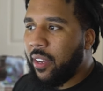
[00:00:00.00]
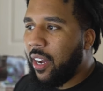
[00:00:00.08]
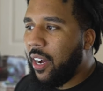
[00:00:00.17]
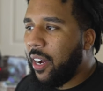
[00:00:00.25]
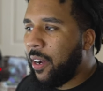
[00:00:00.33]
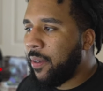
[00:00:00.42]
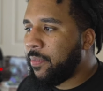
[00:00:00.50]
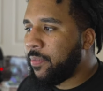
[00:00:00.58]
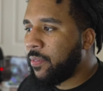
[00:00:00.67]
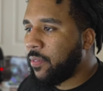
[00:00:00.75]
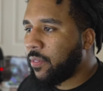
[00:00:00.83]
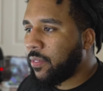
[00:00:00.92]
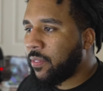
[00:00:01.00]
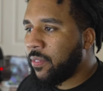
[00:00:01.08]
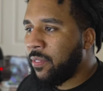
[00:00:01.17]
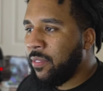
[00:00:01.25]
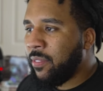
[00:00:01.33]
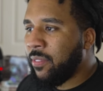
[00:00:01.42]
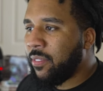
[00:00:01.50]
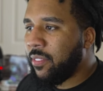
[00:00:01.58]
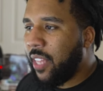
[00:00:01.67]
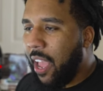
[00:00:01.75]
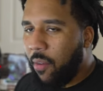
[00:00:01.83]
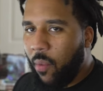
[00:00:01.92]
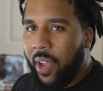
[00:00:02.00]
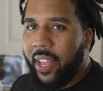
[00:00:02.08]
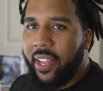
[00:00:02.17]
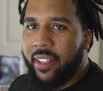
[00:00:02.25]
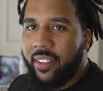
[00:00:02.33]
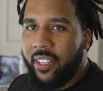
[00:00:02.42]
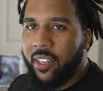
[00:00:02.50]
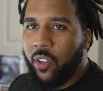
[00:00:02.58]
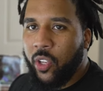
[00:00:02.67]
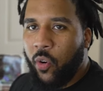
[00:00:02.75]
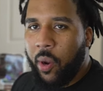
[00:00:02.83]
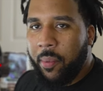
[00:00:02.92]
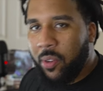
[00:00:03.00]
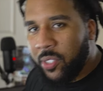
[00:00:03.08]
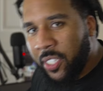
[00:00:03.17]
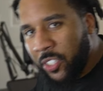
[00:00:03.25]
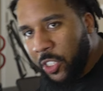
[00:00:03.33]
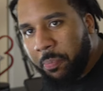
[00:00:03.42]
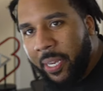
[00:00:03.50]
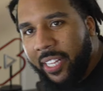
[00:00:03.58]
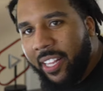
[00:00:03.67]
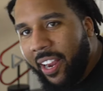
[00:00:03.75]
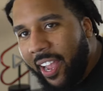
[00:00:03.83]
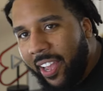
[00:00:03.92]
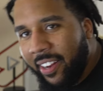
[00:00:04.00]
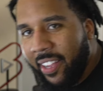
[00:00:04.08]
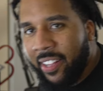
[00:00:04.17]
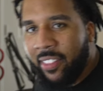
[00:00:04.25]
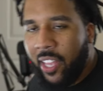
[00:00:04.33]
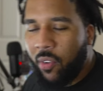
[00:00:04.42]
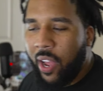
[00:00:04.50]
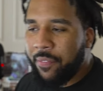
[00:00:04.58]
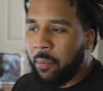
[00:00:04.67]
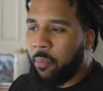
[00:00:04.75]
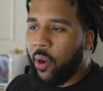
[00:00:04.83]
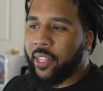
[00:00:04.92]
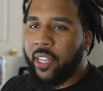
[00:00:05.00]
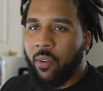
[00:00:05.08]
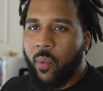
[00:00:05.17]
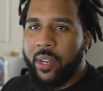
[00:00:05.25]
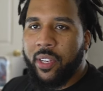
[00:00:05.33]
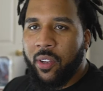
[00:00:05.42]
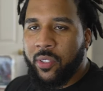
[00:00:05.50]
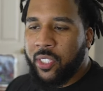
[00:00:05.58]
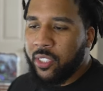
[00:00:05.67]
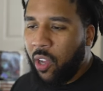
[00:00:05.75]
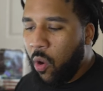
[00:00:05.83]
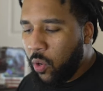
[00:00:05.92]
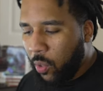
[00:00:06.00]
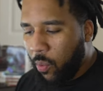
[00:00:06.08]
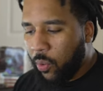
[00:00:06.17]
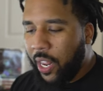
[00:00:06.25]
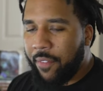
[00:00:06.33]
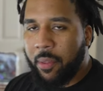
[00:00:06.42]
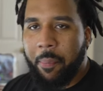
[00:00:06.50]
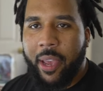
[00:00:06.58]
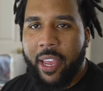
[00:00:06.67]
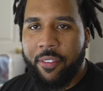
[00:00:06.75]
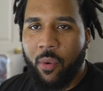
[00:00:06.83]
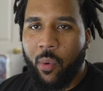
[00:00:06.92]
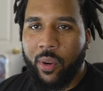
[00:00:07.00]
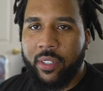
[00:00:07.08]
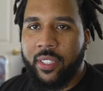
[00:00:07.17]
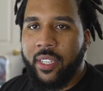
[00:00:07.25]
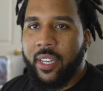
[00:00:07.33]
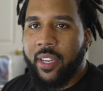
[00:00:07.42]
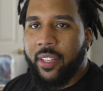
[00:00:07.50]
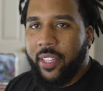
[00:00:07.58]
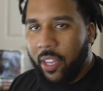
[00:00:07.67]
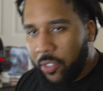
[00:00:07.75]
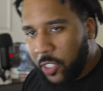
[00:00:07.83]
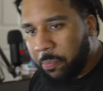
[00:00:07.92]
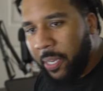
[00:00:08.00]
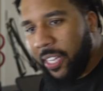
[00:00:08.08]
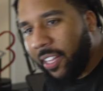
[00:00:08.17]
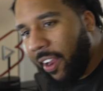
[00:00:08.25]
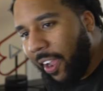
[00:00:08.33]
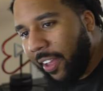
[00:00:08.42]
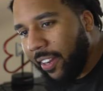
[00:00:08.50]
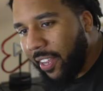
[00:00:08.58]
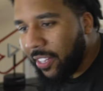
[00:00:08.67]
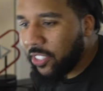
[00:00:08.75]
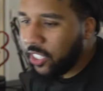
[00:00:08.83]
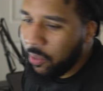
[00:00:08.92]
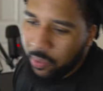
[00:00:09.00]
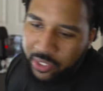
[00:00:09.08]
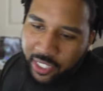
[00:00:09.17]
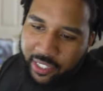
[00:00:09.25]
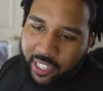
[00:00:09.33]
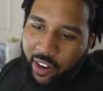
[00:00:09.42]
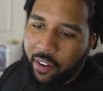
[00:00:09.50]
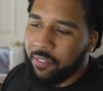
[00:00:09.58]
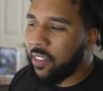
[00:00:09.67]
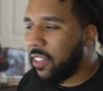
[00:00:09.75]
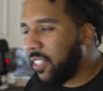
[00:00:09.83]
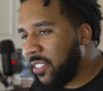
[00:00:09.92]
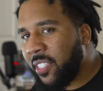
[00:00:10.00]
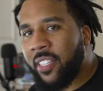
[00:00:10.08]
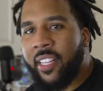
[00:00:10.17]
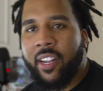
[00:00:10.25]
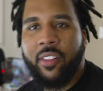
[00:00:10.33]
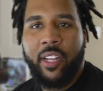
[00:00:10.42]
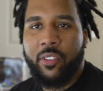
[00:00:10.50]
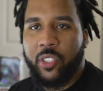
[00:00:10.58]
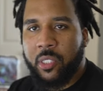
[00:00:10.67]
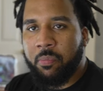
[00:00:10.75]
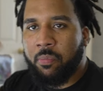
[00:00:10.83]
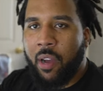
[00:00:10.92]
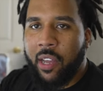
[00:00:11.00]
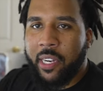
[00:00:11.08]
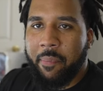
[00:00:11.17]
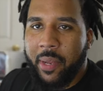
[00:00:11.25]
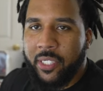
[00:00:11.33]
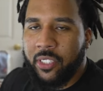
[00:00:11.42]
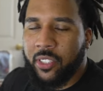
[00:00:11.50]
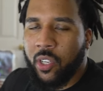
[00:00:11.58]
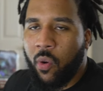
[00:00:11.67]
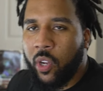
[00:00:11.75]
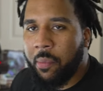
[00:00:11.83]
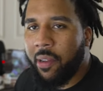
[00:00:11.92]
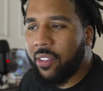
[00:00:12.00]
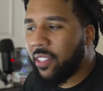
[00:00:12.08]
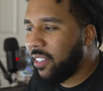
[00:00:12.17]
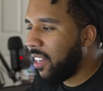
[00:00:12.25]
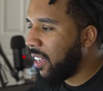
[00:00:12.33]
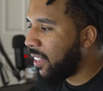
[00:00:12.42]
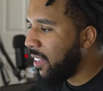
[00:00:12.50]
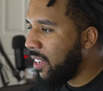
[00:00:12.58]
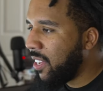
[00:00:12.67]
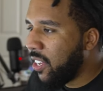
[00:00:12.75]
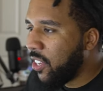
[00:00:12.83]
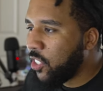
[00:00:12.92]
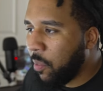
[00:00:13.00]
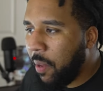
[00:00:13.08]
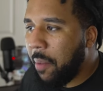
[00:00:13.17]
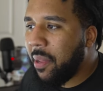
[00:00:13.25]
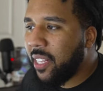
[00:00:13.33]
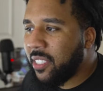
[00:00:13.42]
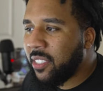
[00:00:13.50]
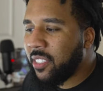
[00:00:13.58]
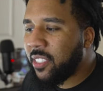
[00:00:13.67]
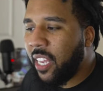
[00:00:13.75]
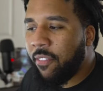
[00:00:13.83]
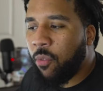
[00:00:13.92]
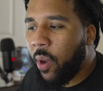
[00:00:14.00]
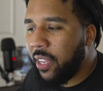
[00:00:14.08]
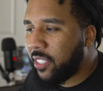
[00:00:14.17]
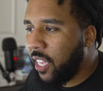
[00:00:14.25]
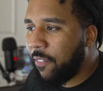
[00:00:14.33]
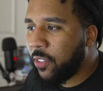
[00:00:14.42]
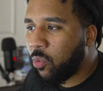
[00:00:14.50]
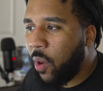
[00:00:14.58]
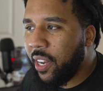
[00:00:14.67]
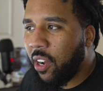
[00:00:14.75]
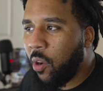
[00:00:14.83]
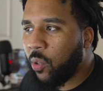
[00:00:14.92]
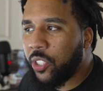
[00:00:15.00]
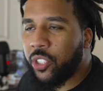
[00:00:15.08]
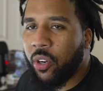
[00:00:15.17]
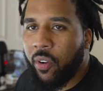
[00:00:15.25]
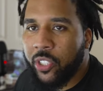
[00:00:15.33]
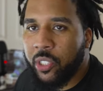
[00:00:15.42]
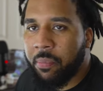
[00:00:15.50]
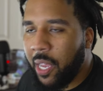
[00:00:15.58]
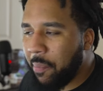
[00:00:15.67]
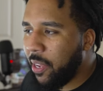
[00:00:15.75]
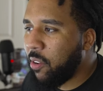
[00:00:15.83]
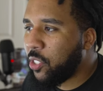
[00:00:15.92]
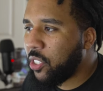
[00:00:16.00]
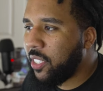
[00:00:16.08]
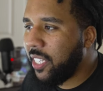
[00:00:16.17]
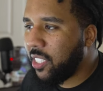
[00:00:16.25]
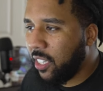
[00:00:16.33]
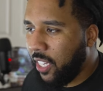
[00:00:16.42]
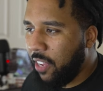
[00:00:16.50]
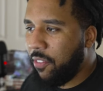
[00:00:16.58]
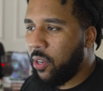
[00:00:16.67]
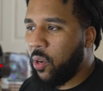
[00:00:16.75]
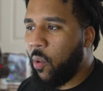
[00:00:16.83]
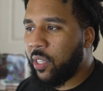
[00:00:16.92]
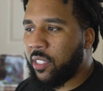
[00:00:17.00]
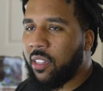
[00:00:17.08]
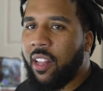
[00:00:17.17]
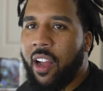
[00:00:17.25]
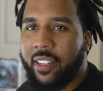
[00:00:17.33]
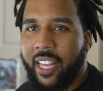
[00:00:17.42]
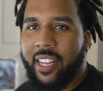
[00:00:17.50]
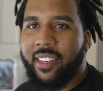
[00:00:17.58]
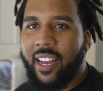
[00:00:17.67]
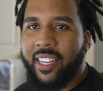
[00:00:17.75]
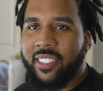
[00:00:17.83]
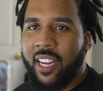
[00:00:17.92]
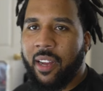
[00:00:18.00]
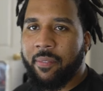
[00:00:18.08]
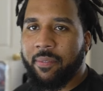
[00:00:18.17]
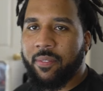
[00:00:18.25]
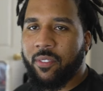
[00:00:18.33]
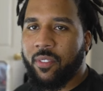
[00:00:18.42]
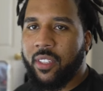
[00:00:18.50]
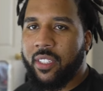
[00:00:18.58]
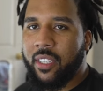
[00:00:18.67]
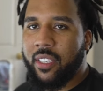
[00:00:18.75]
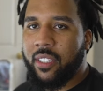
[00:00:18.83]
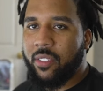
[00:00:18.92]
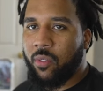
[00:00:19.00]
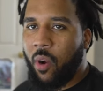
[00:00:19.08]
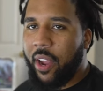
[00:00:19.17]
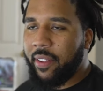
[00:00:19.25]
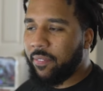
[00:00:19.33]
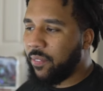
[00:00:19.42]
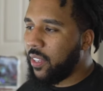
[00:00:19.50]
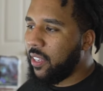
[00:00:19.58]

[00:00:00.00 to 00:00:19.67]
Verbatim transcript: Um, that way, you know, the criminals can just peek their head in. They don't have to break their windows because the owner won't have to pay for it. They'll just peek their head in, see what's in there. If nothing's in there, they'll just mind their business and go on about their day. So maybe this is the safe way, safest way to own a charger. Maybe you just need to leave your doors unlocked at nighttime, right?